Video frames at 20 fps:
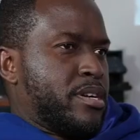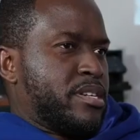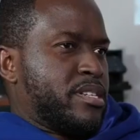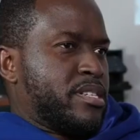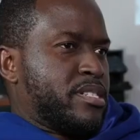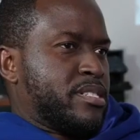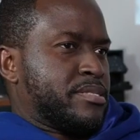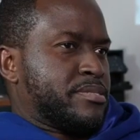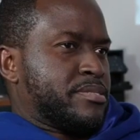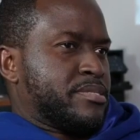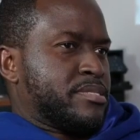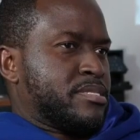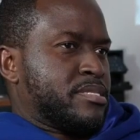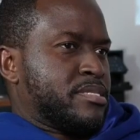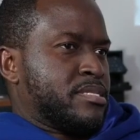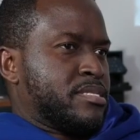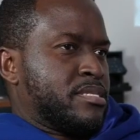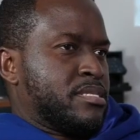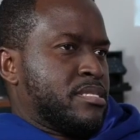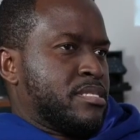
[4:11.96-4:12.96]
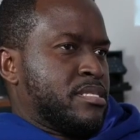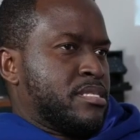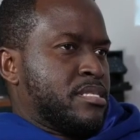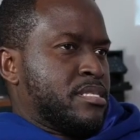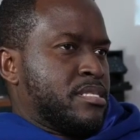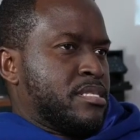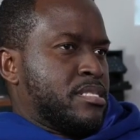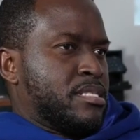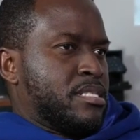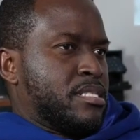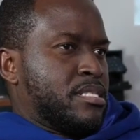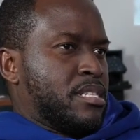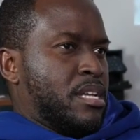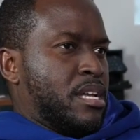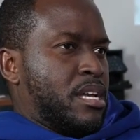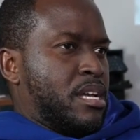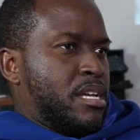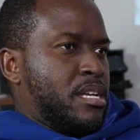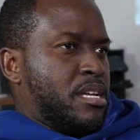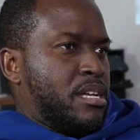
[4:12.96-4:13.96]
in, so which means that the
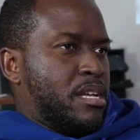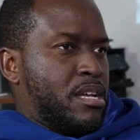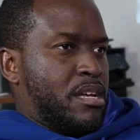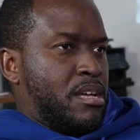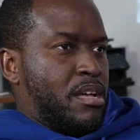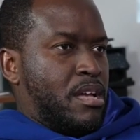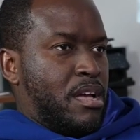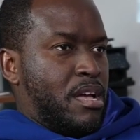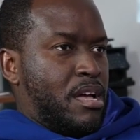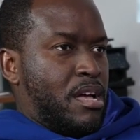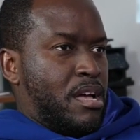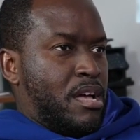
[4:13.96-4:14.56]
audio comes